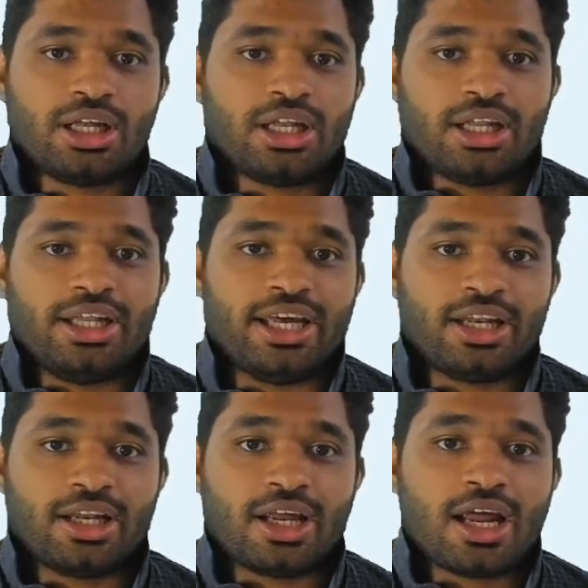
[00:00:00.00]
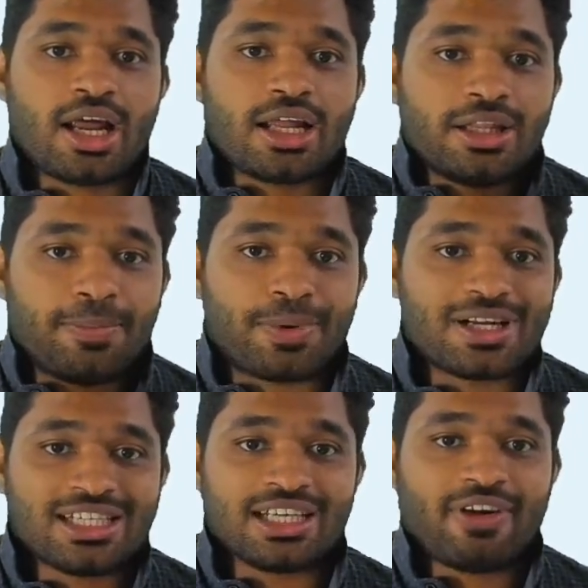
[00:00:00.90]
Then the
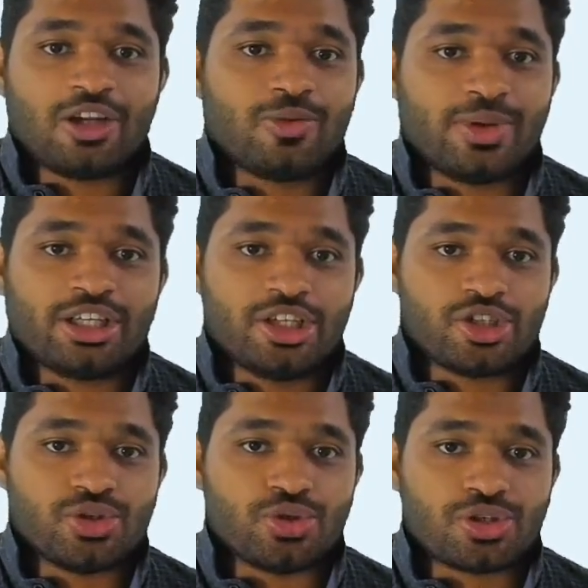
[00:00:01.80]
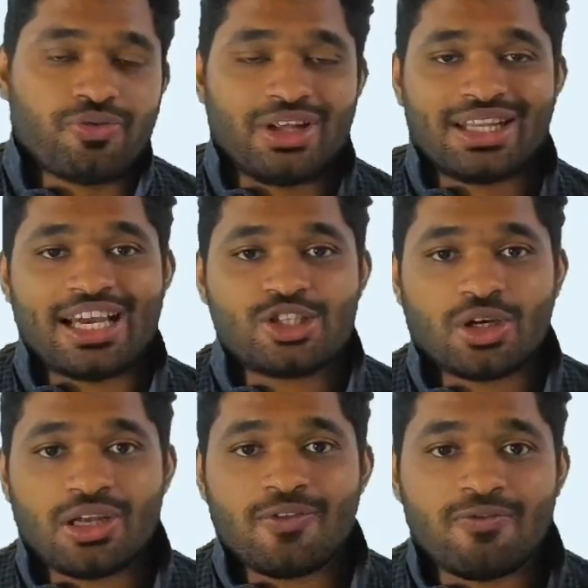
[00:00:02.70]
present value method is used when there is
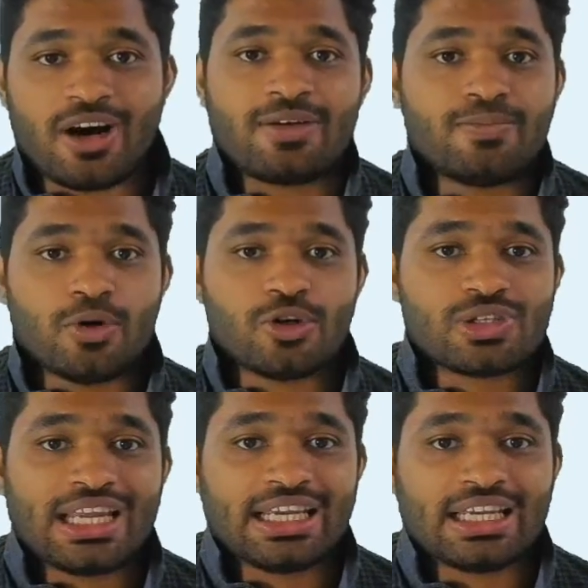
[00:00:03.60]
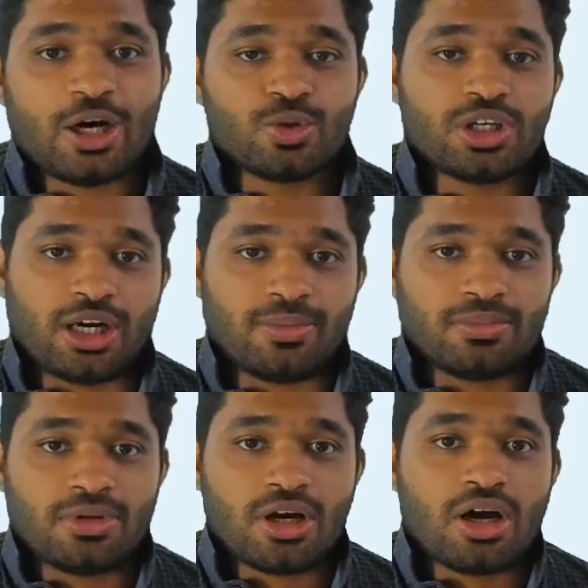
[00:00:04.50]
only one most likely outcome
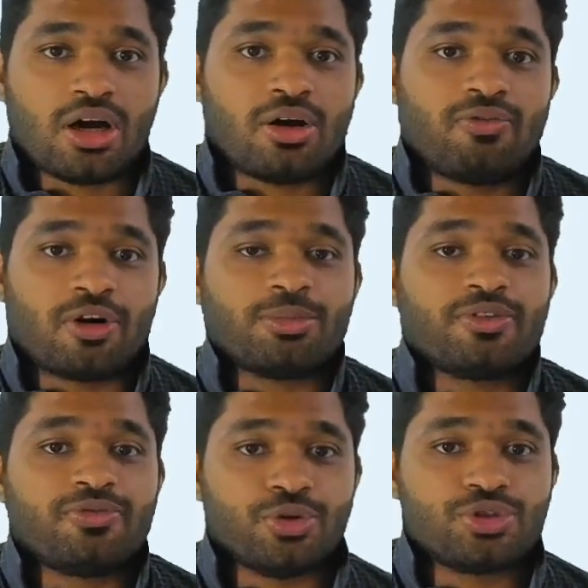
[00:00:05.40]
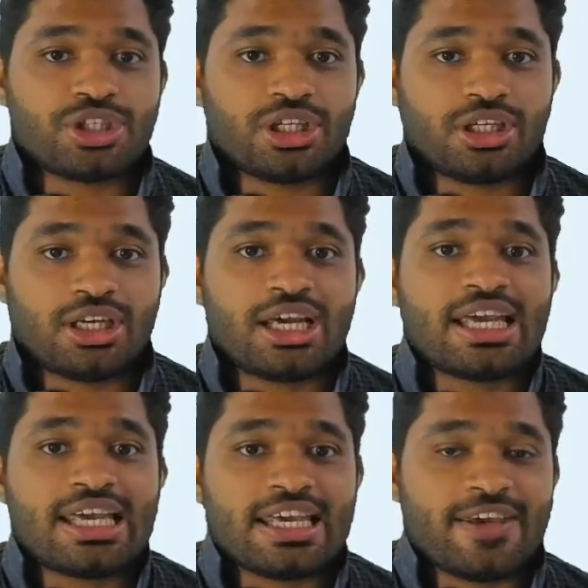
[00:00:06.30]
from the future
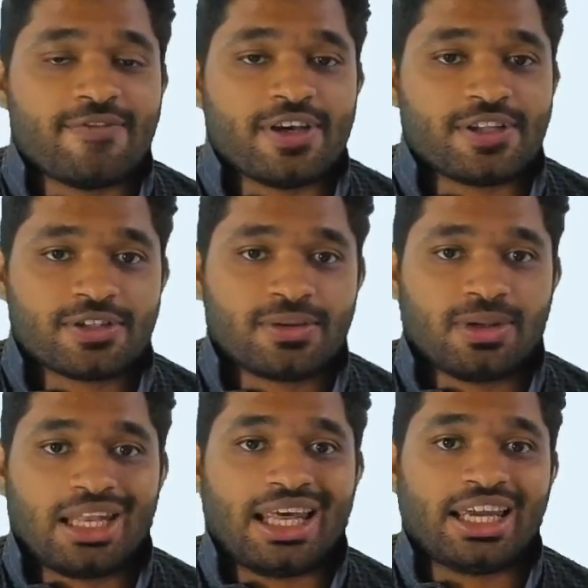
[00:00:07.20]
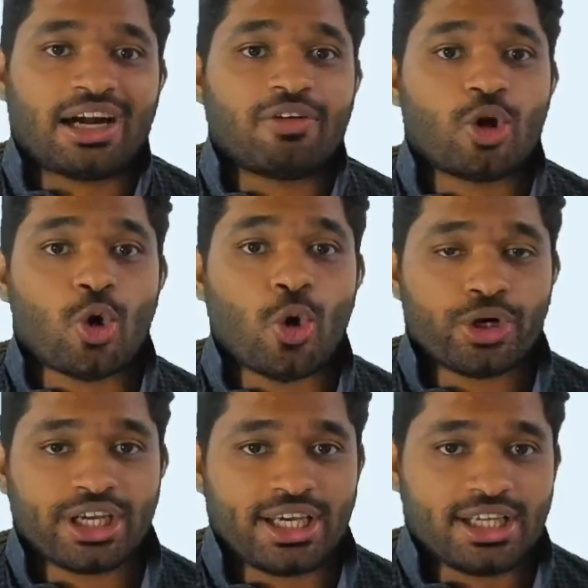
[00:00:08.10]
events. Like our
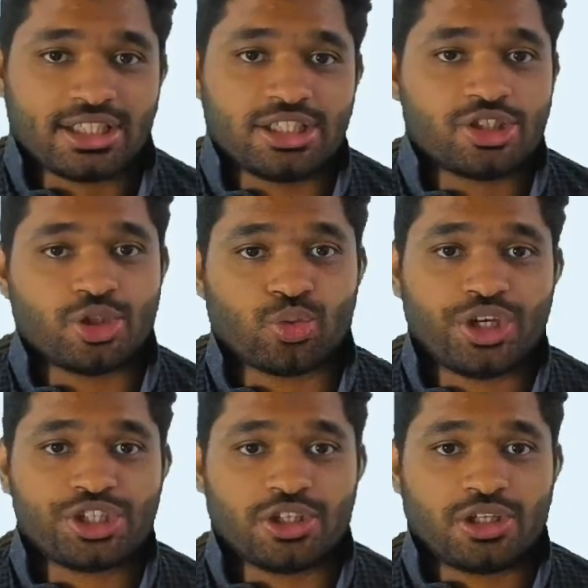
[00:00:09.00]
court case in this situation,